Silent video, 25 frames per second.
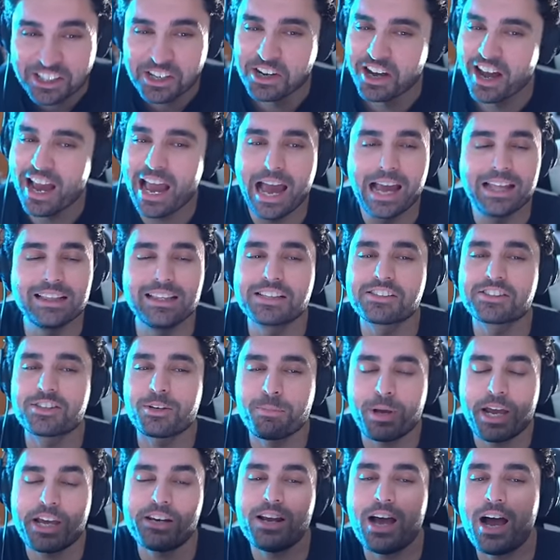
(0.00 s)
uh,
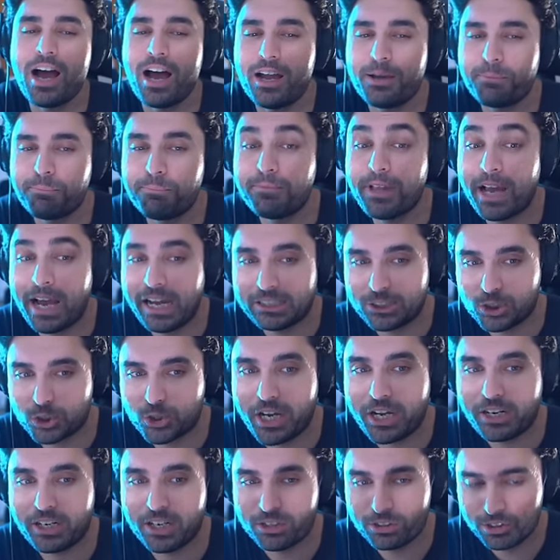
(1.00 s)
listen, man, I I
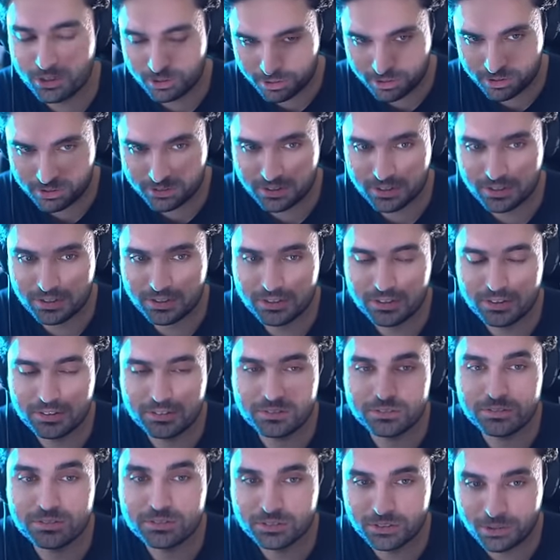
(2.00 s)
tried out the
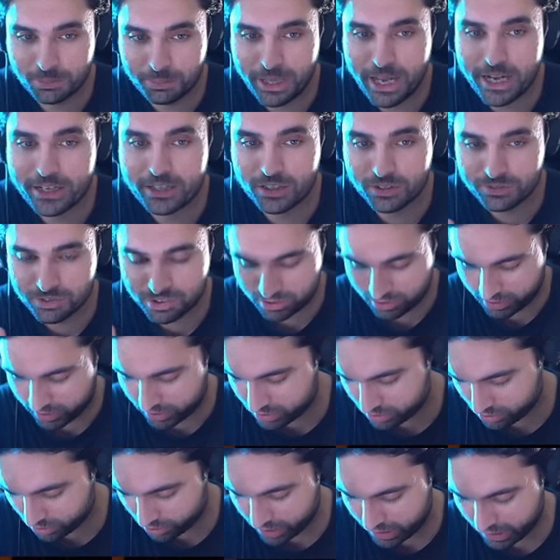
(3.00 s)
the the Black Ops
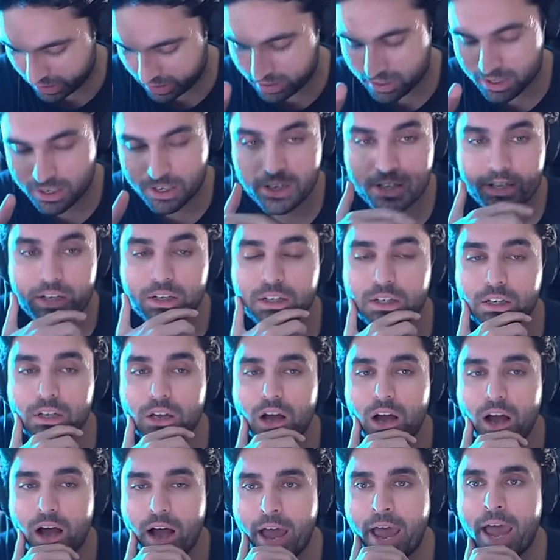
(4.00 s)
6, okay,
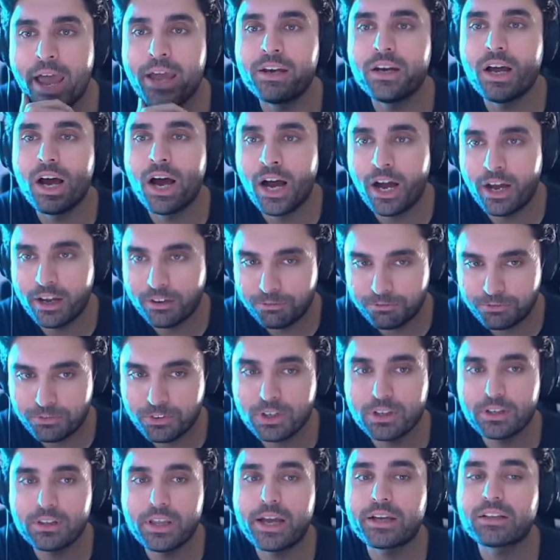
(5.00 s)
and I
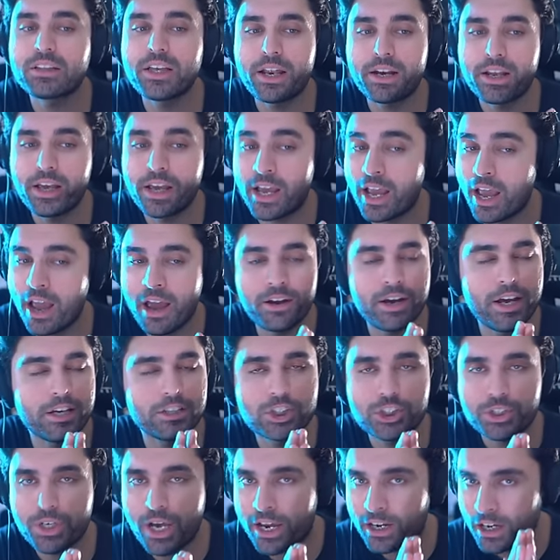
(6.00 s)
feel like that, and
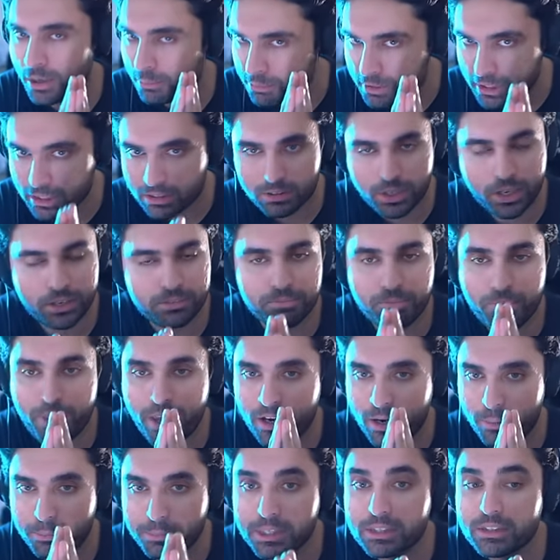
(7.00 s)
I and I mean that,
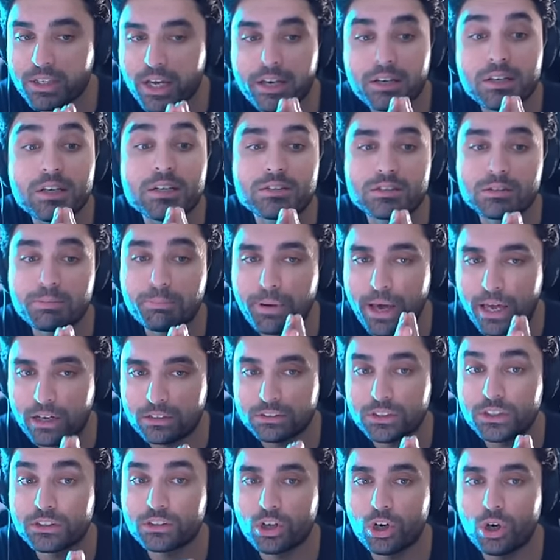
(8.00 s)
and I mean that it's
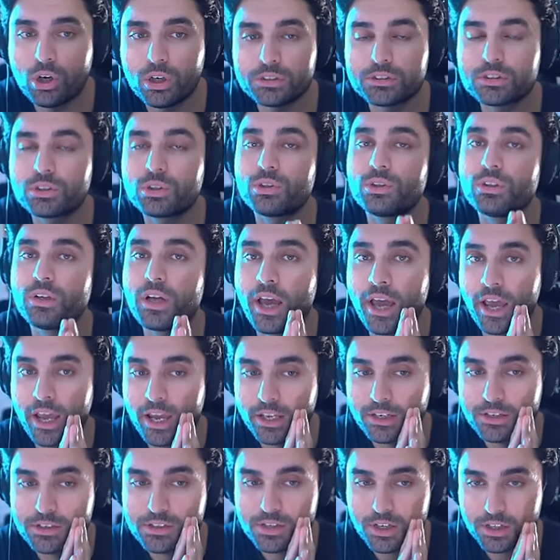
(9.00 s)
better than Concord
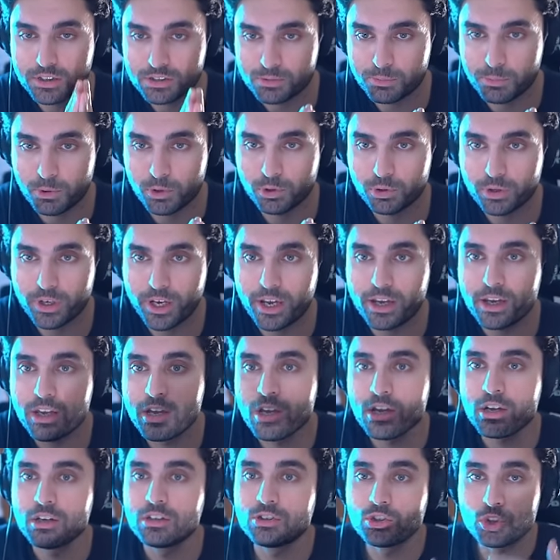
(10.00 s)
and Dustborn, okay.
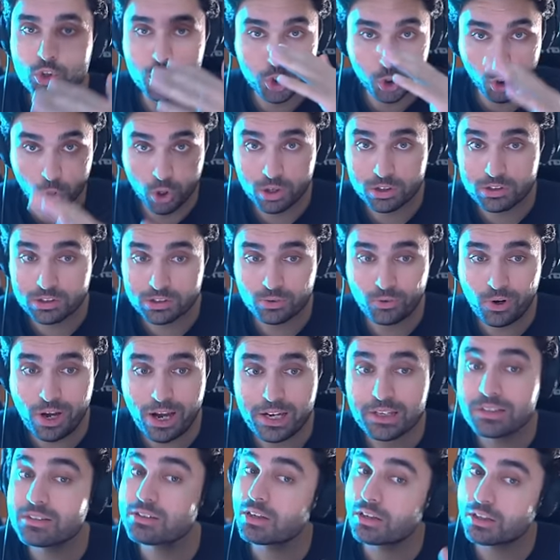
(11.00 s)
Jokes
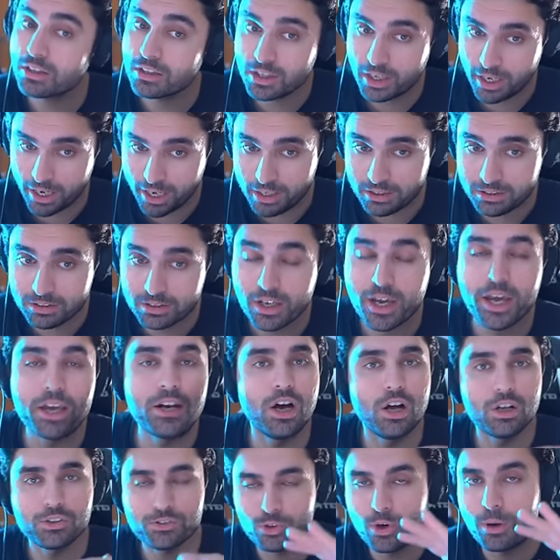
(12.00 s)
wise, yes,
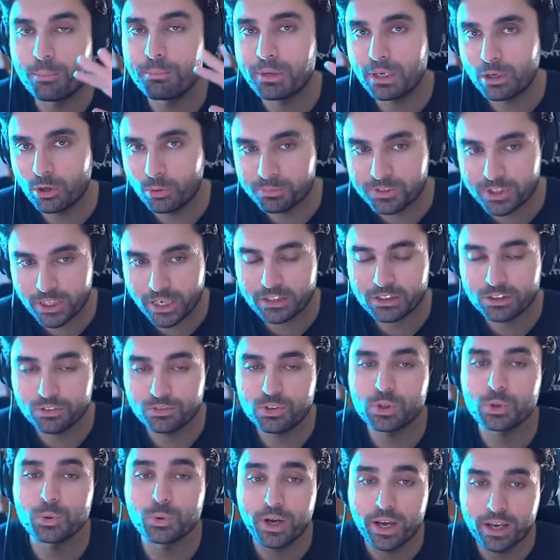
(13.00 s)
and also I'm being
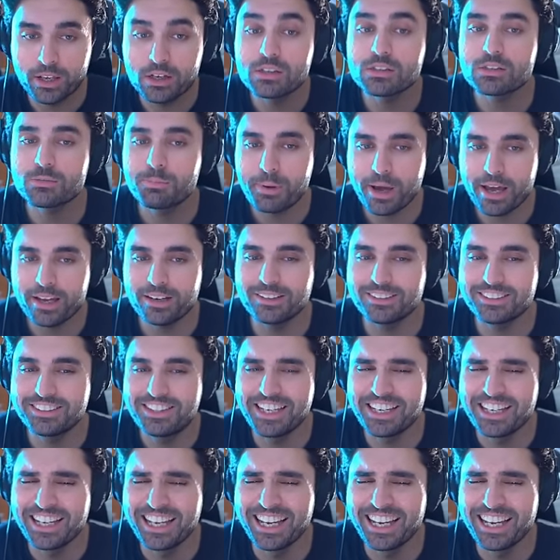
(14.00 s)
objective too. It is better.